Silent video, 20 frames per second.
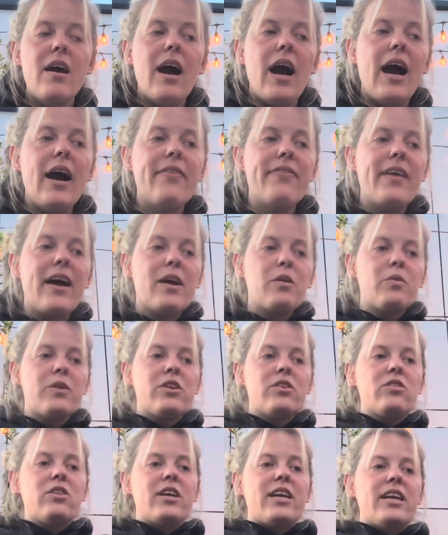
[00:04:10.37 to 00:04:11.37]
And then when
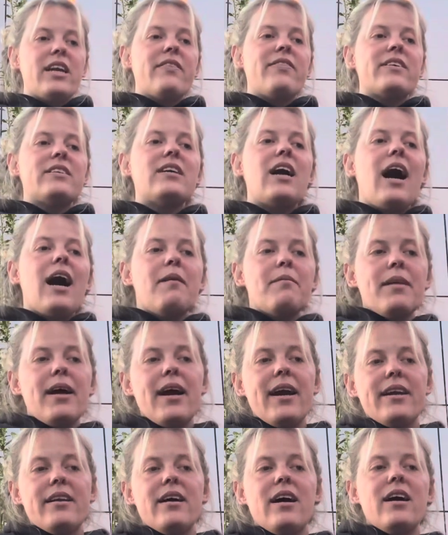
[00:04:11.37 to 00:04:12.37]
you're looking at the
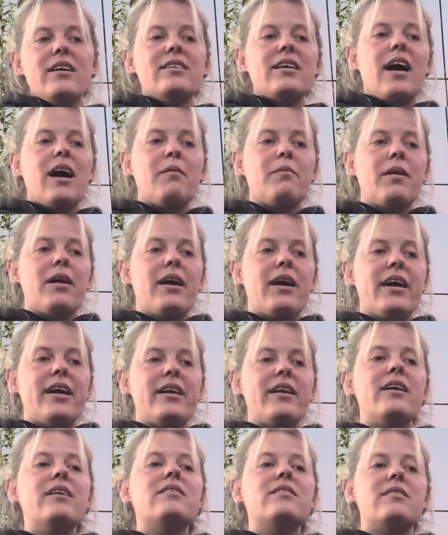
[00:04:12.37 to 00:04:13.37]
timeline, a
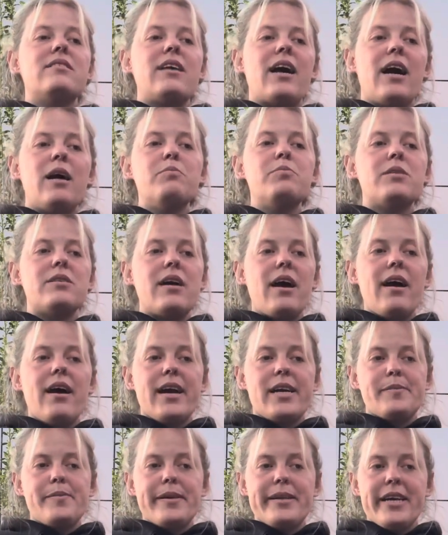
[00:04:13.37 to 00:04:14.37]
timeline helps set
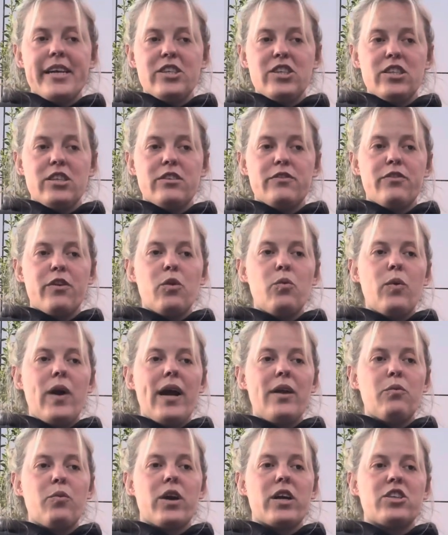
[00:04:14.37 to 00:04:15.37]
expectations for
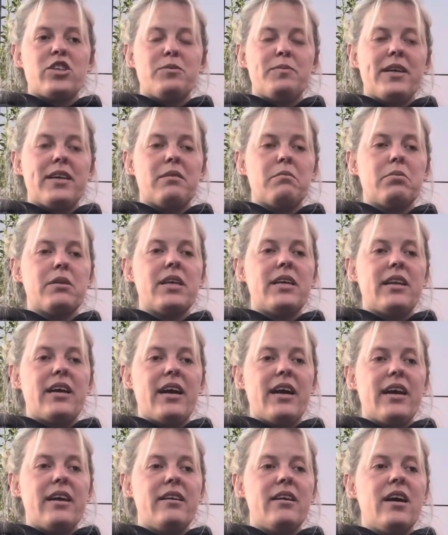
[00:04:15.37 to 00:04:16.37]
when work should be
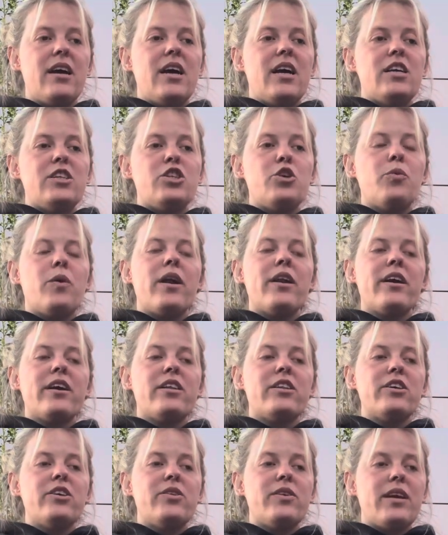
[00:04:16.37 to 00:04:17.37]
completed. So you want to
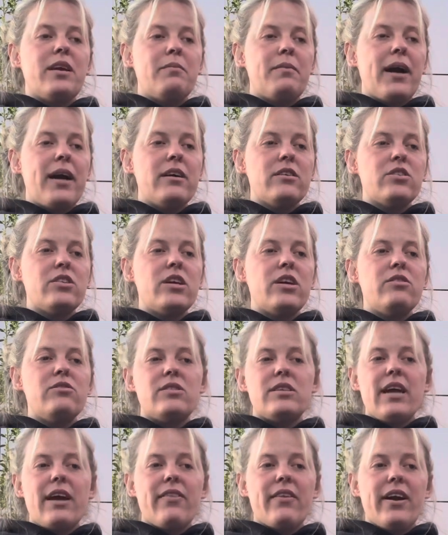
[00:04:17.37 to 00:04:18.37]
include key
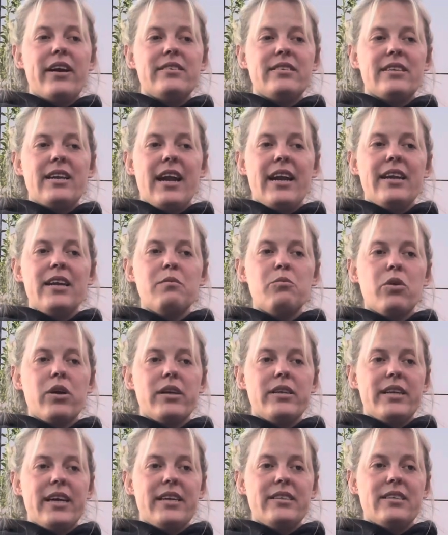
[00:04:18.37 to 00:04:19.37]
milestones, deadlines, and any
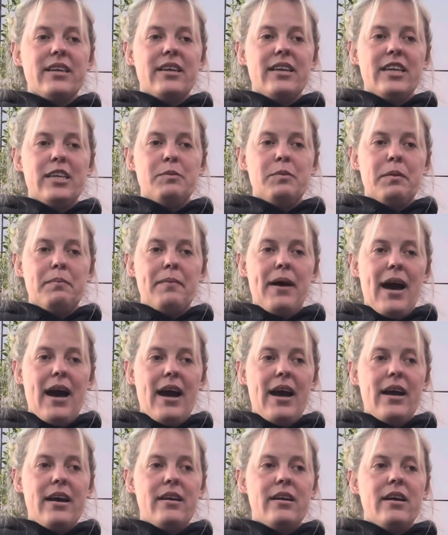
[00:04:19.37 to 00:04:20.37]
important dates that need to be
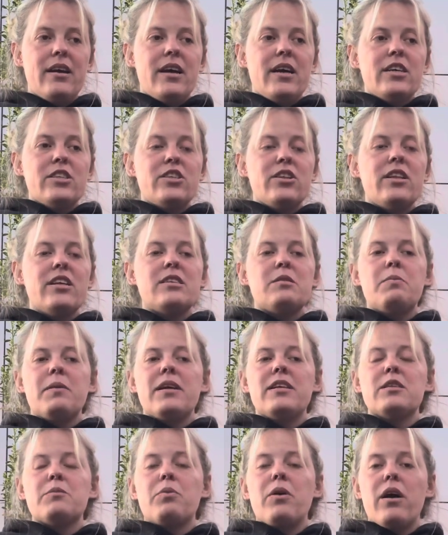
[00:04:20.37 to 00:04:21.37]
met. So this
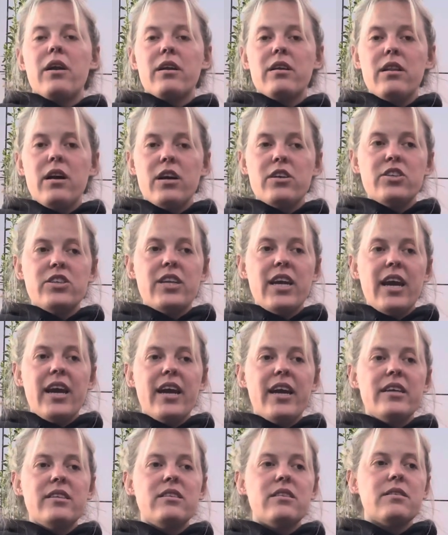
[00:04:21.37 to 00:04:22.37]
means product launch
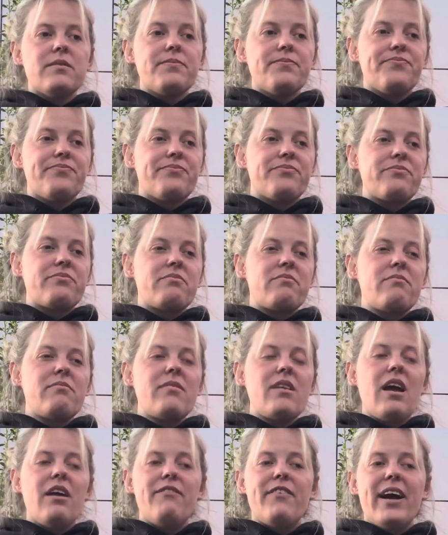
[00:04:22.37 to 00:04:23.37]
dates,
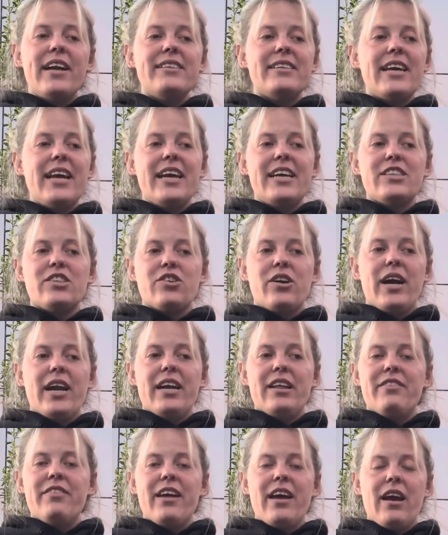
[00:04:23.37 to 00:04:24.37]
event dates, or
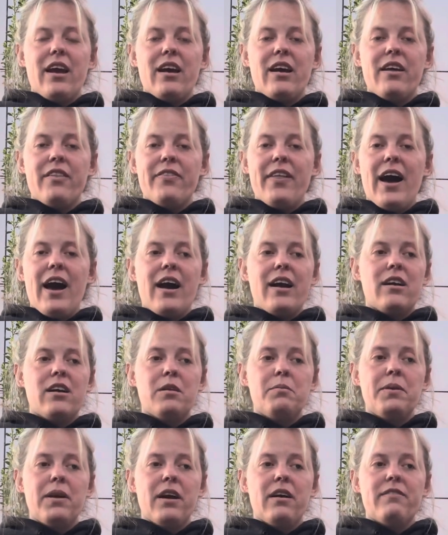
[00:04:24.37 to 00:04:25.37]
anything that
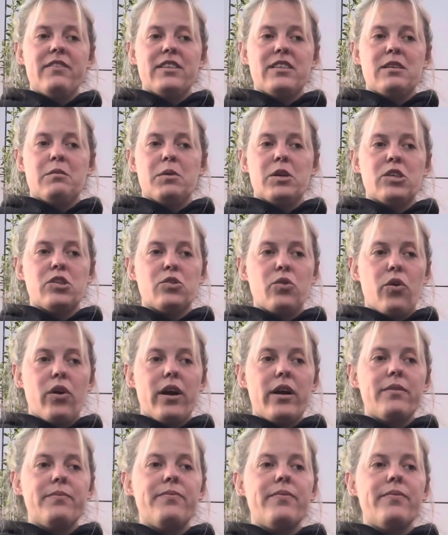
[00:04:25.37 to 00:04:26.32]
could be of the similar sort.